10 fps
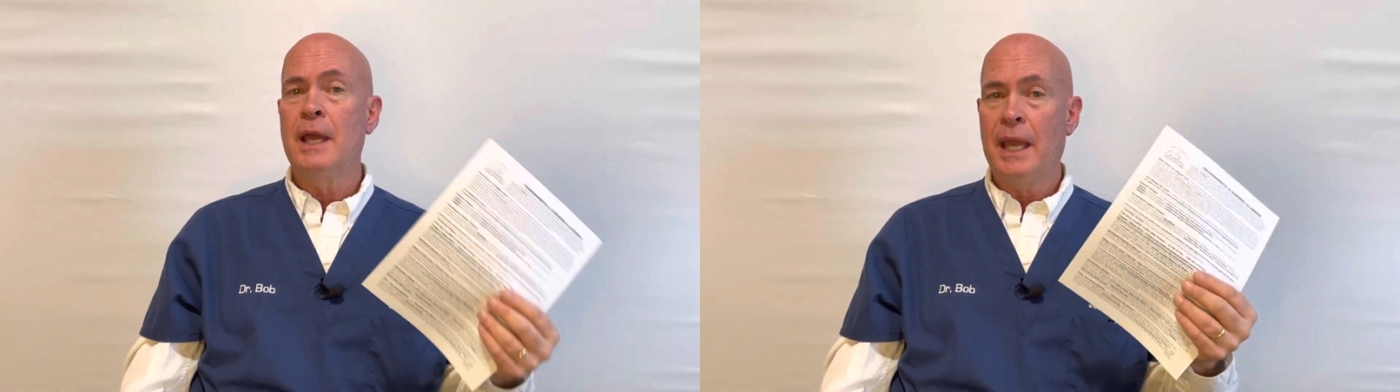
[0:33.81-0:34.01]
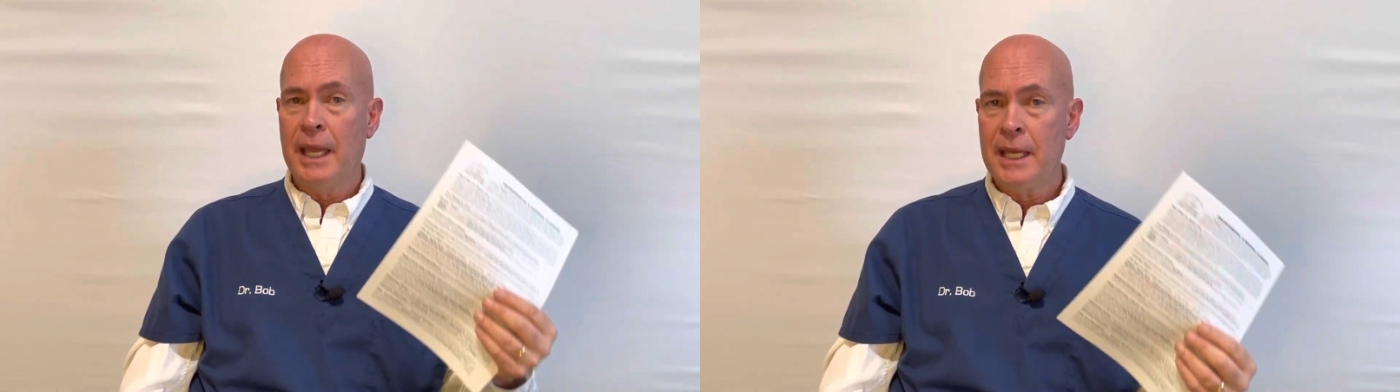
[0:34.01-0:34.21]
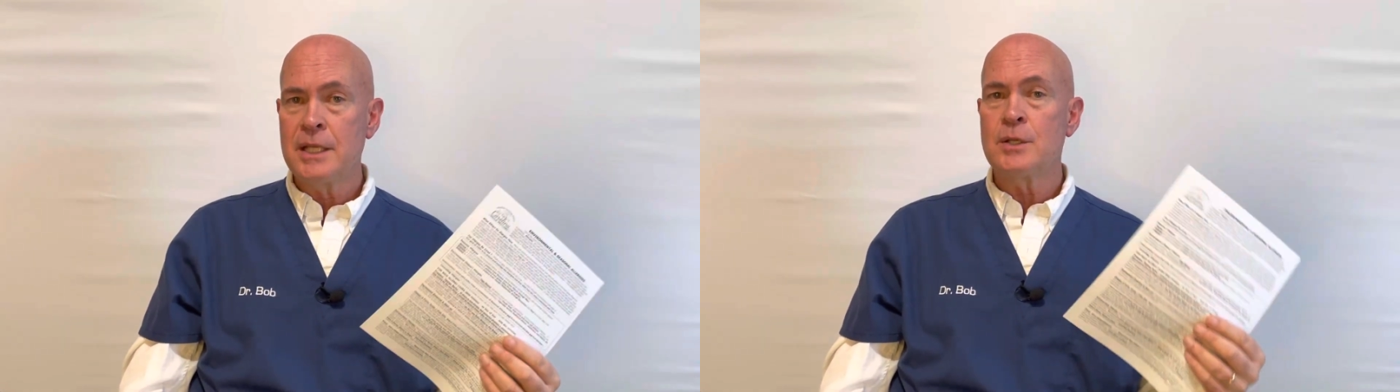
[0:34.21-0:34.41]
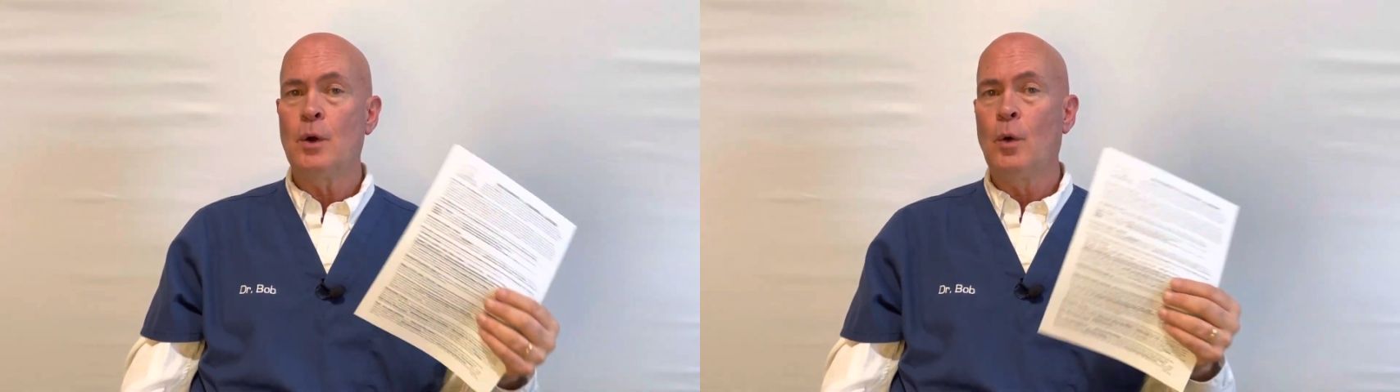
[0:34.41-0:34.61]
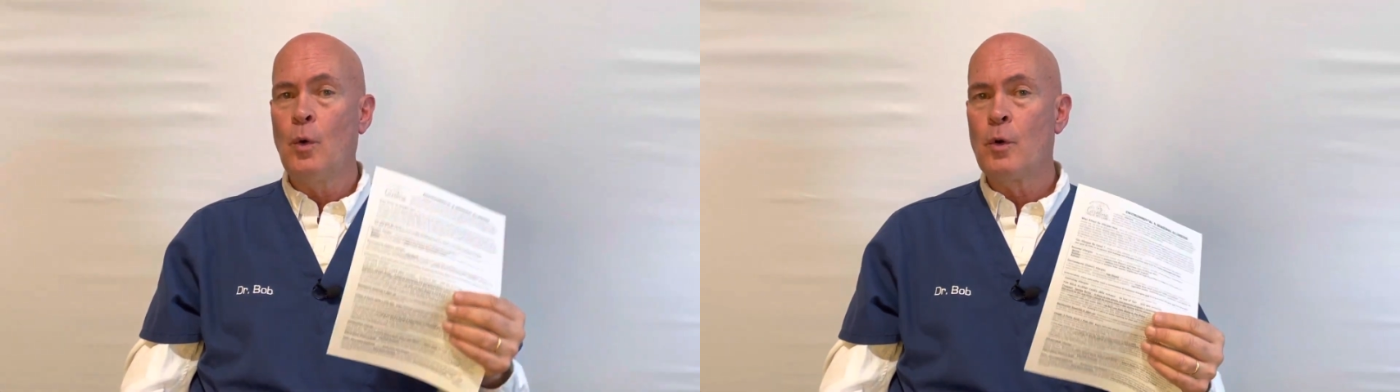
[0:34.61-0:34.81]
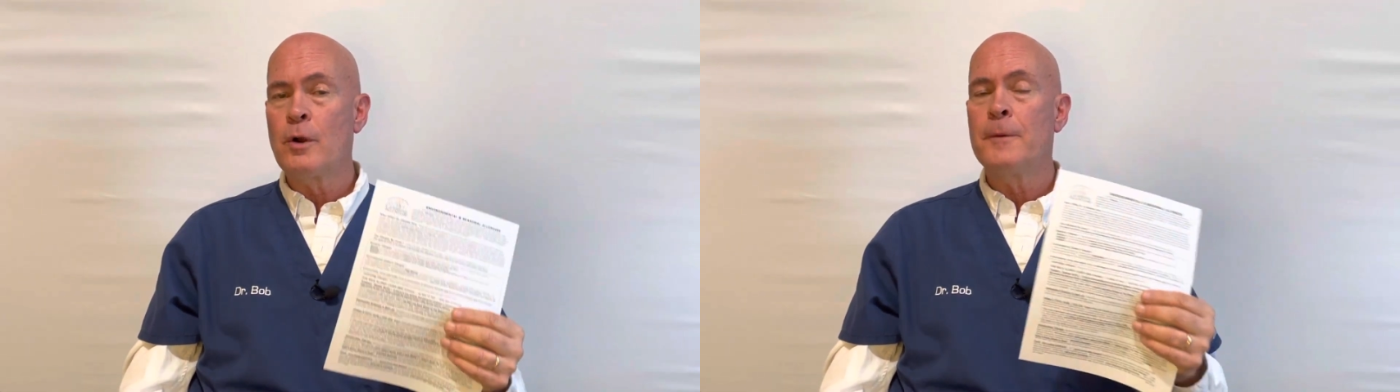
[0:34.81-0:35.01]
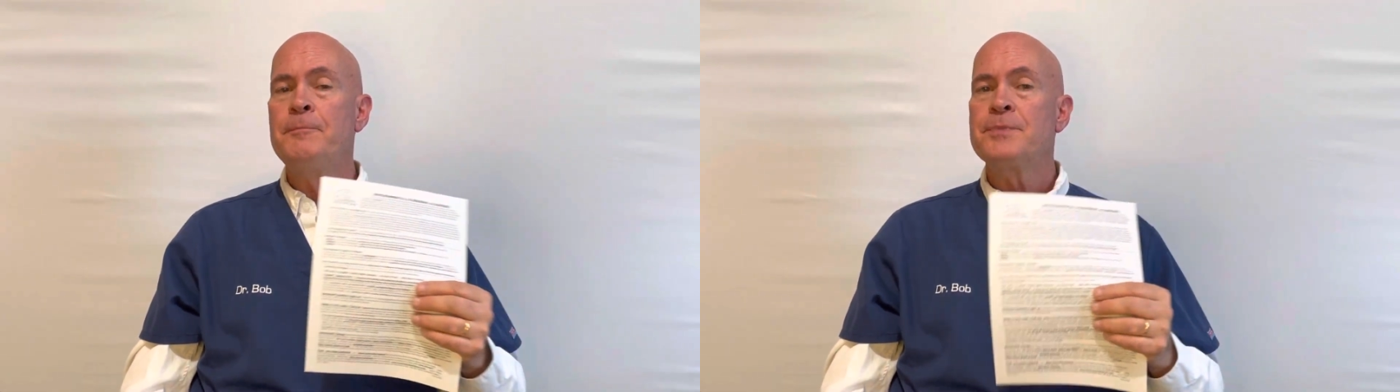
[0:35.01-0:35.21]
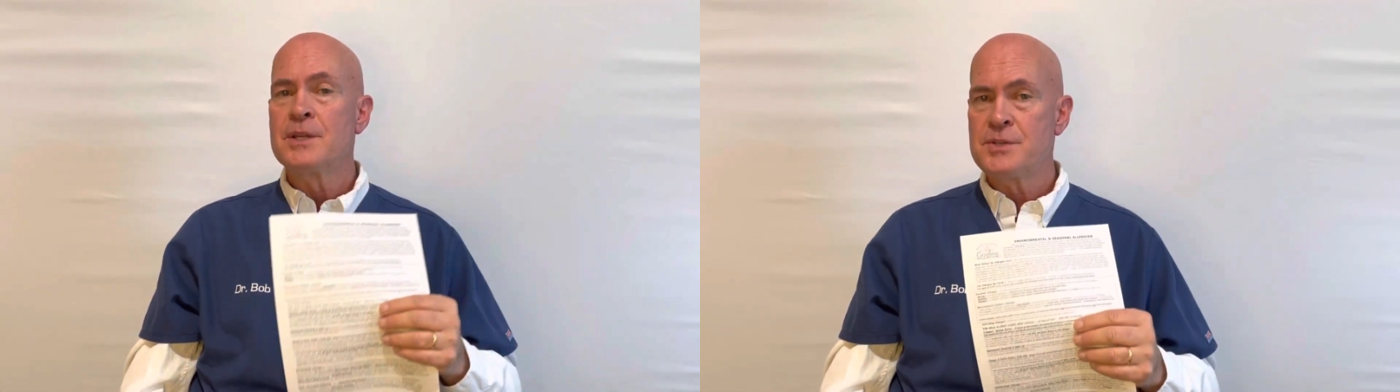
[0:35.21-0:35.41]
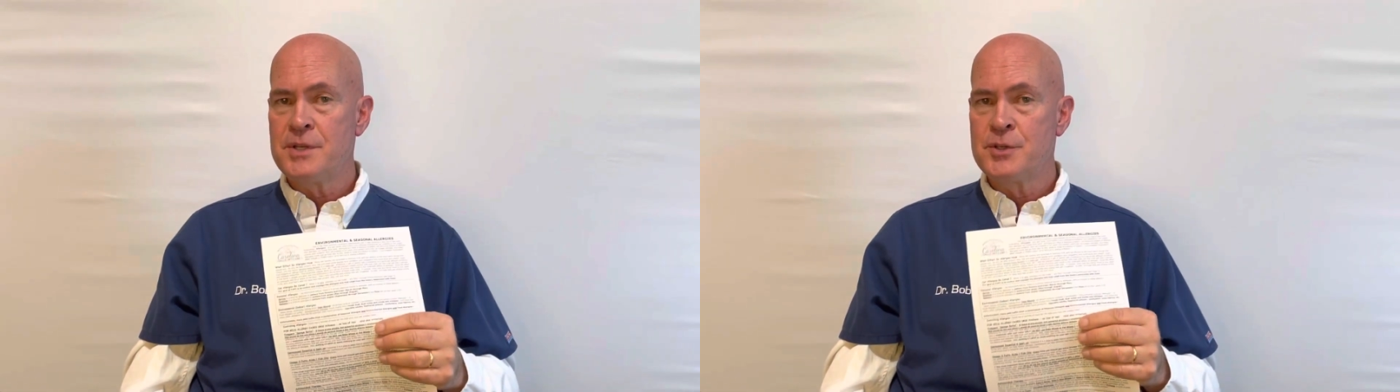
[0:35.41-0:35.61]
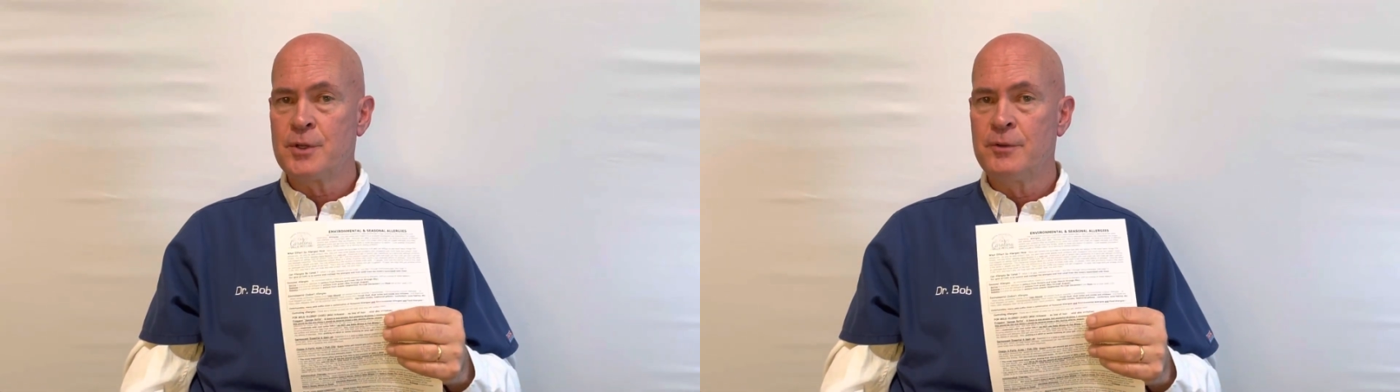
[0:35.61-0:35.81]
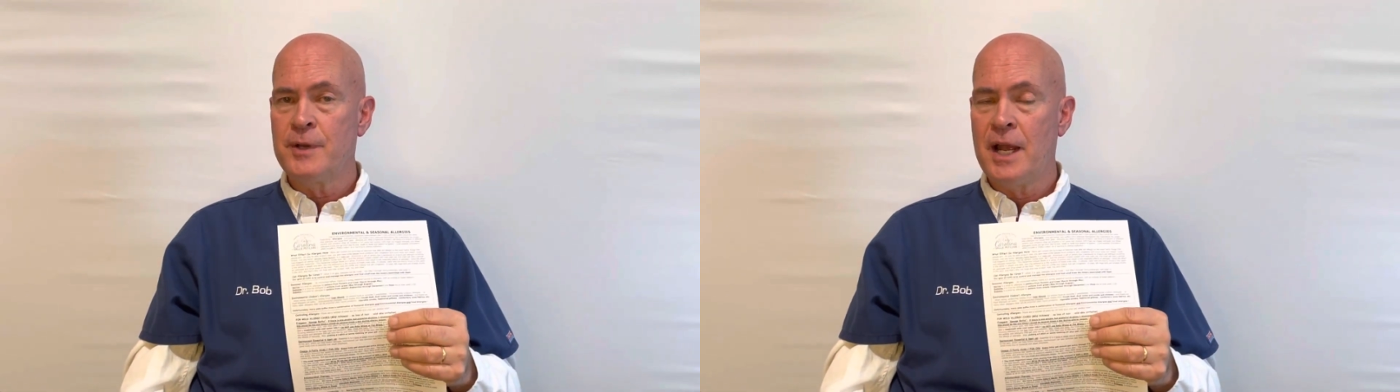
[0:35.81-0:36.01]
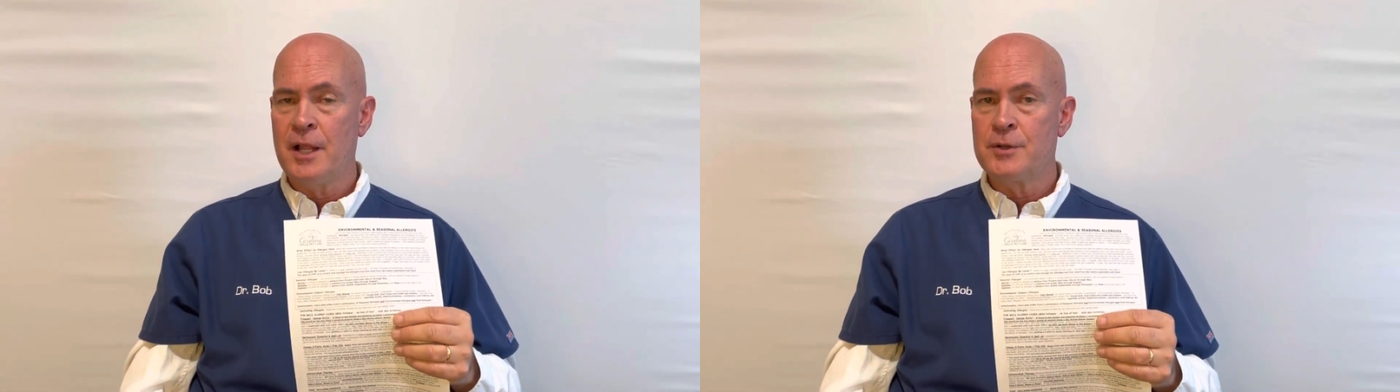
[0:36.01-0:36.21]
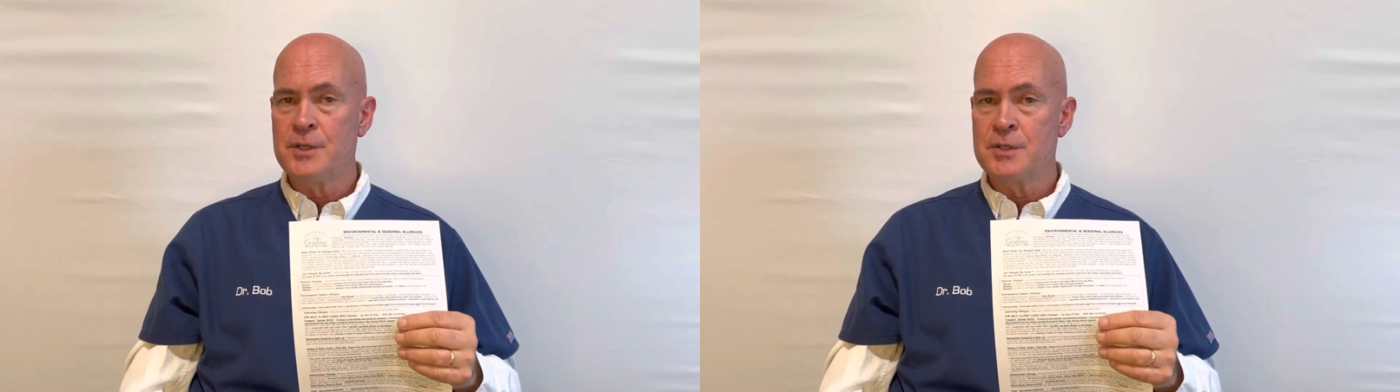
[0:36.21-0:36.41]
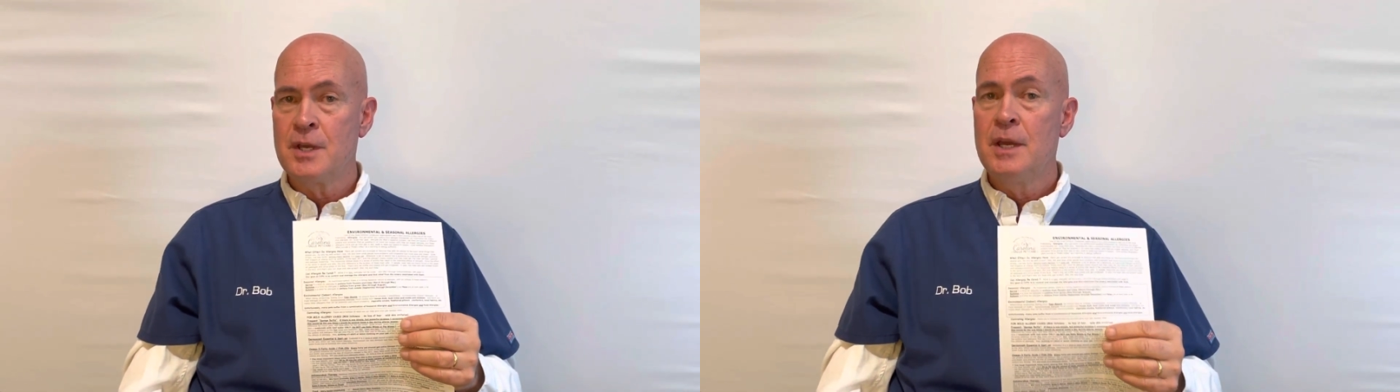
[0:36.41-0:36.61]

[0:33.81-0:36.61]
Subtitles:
and or seasonal allergies?